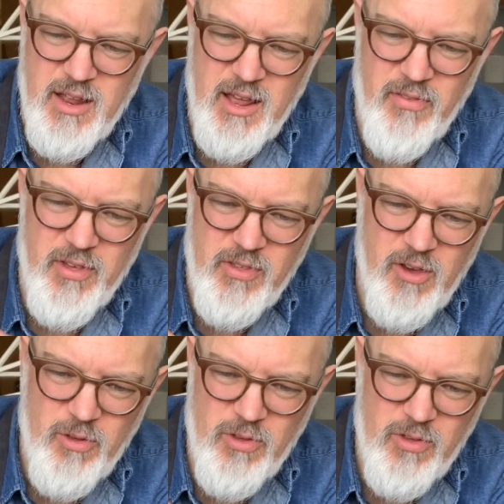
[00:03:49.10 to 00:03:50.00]
And this
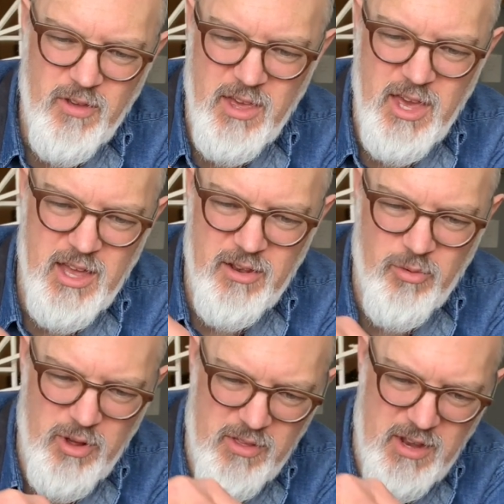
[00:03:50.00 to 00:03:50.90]
goes, again, the
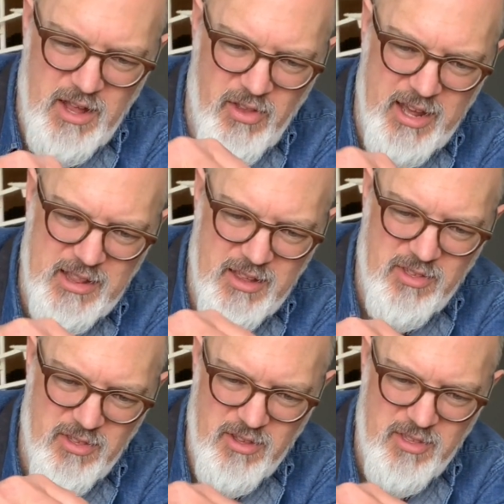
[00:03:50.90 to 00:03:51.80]
reason I like this
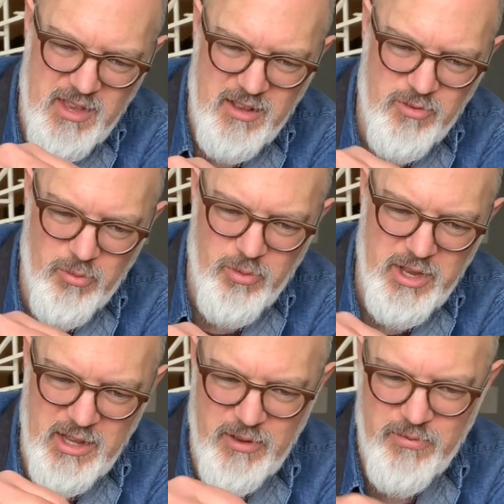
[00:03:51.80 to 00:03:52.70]
is just that it's
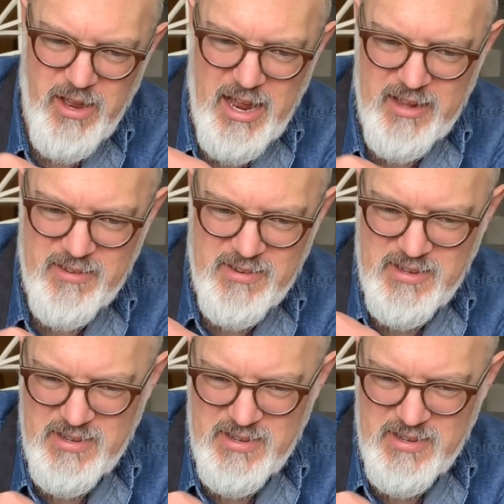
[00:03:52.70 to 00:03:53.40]
really fast.